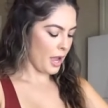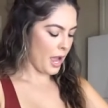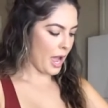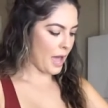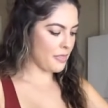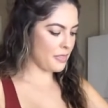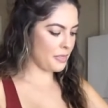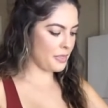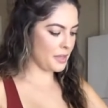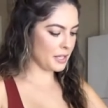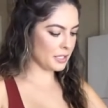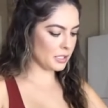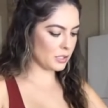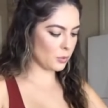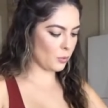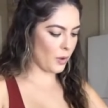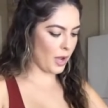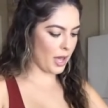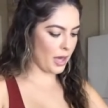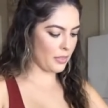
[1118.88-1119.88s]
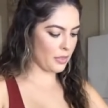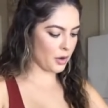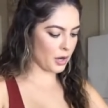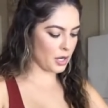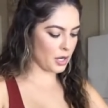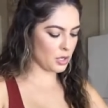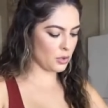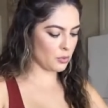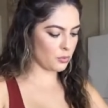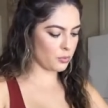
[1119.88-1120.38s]
And this way, they're
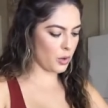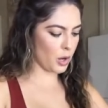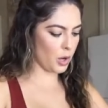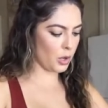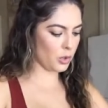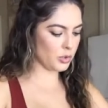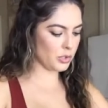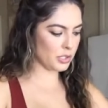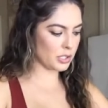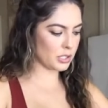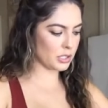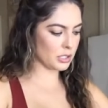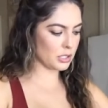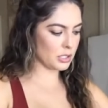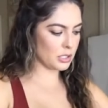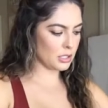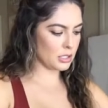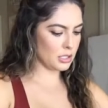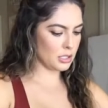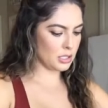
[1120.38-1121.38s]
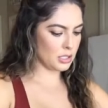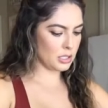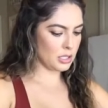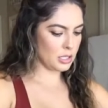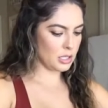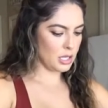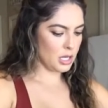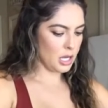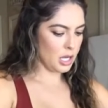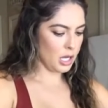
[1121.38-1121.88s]
going to roast
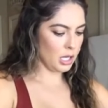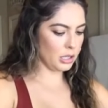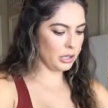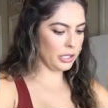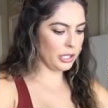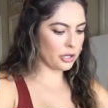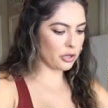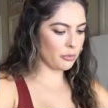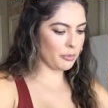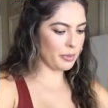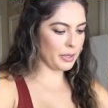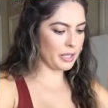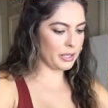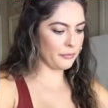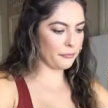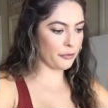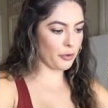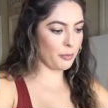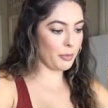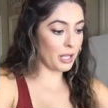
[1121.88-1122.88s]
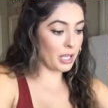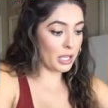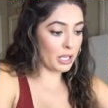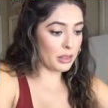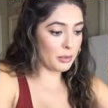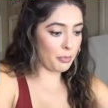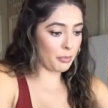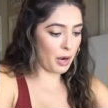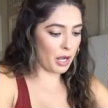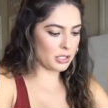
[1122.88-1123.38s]
a little bit. For me,
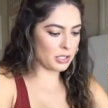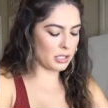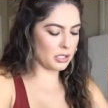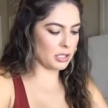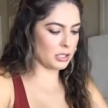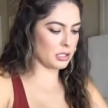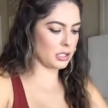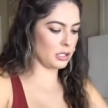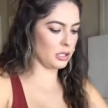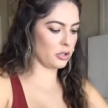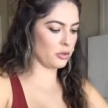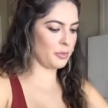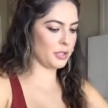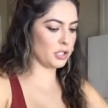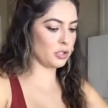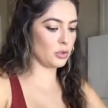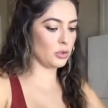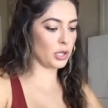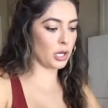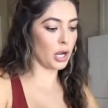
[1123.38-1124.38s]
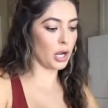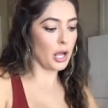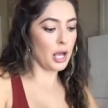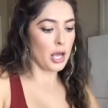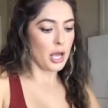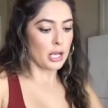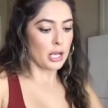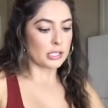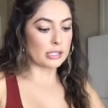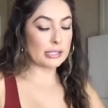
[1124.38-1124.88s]
the process is a little bit sooner.
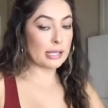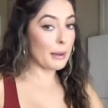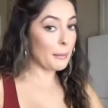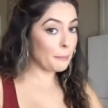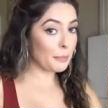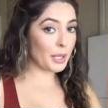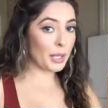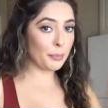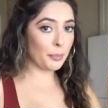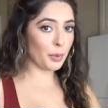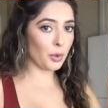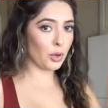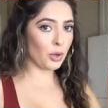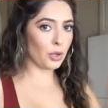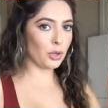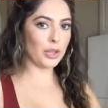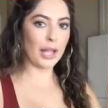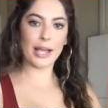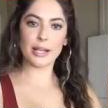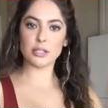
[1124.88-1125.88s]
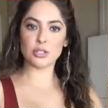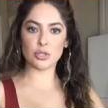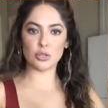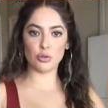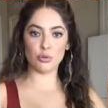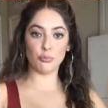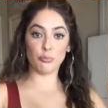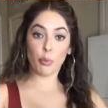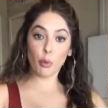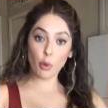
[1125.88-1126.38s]
Some people like
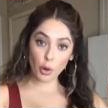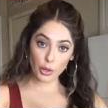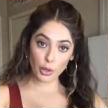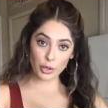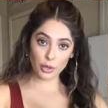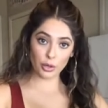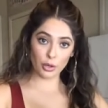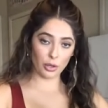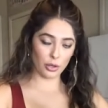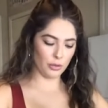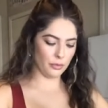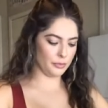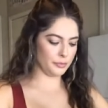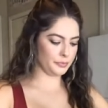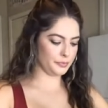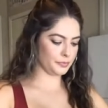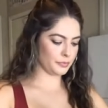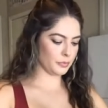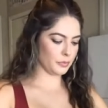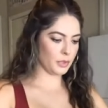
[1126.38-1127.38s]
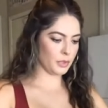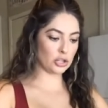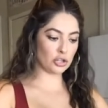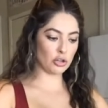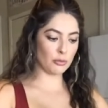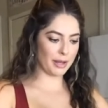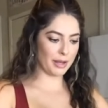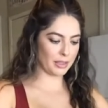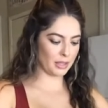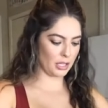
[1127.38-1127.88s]
to boil the
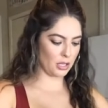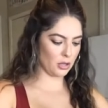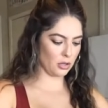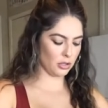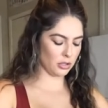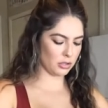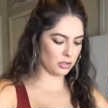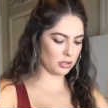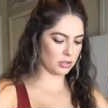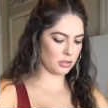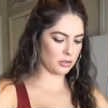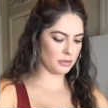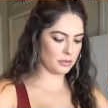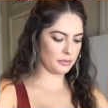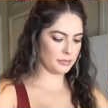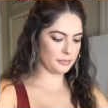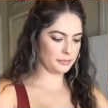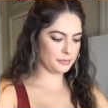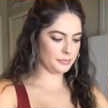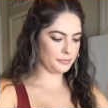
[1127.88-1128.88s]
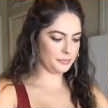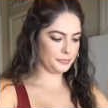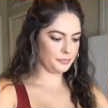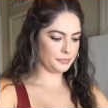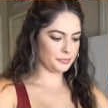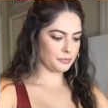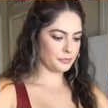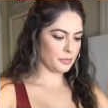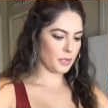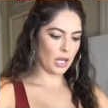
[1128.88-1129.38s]
tomatillos,
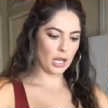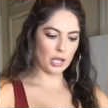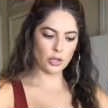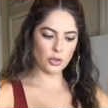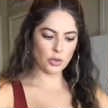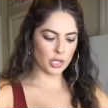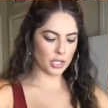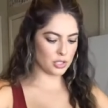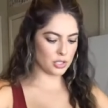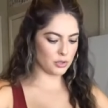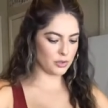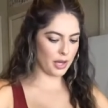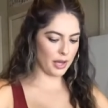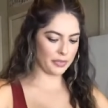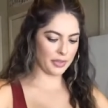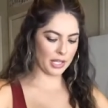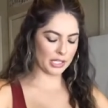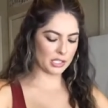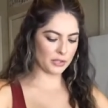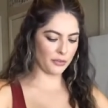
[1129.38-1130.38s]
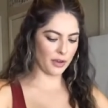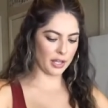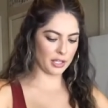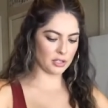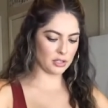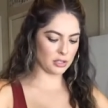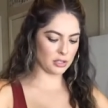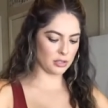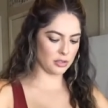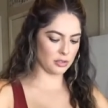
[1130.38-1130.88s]
and you can do that. That's
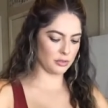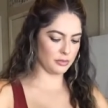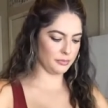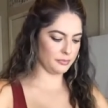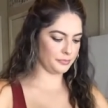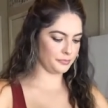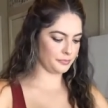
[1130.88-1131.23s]
fine too.